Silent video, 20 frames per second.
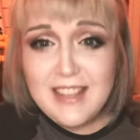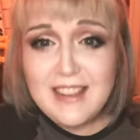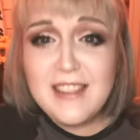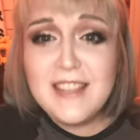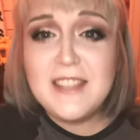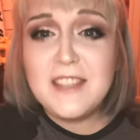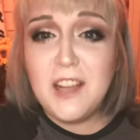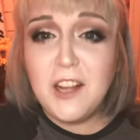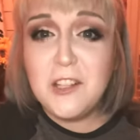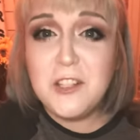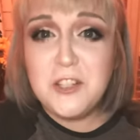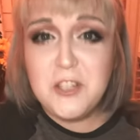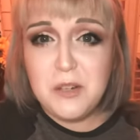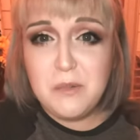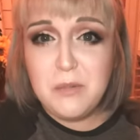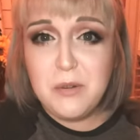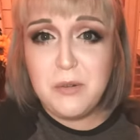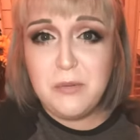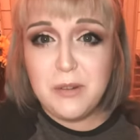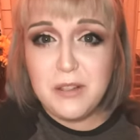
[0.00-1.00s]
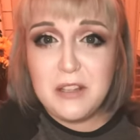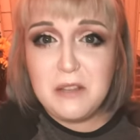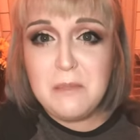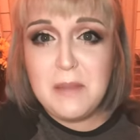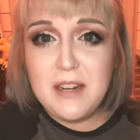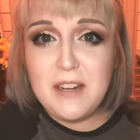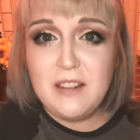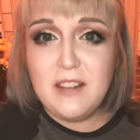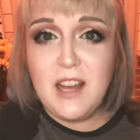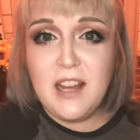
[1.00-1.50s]
the scholarship would really
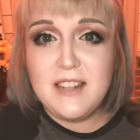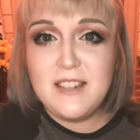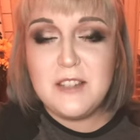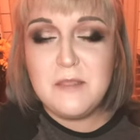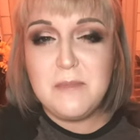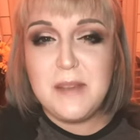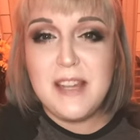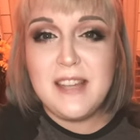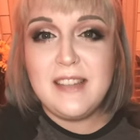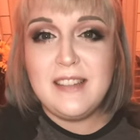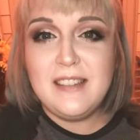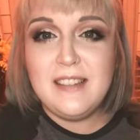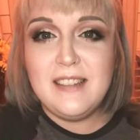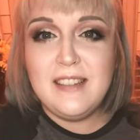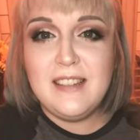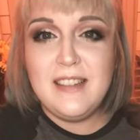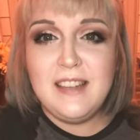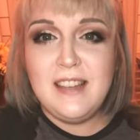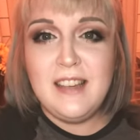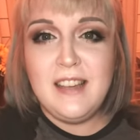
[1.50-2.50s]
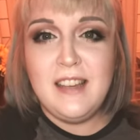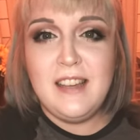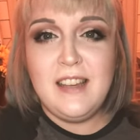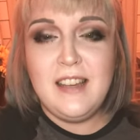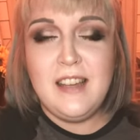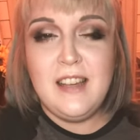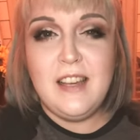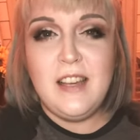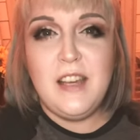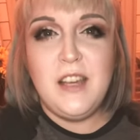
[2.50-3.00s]
mean a lot to me.
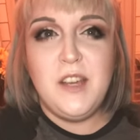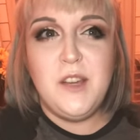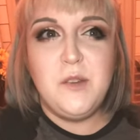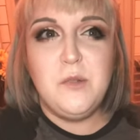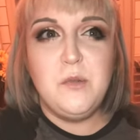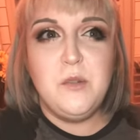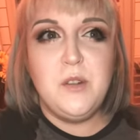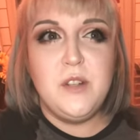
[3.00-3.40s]
It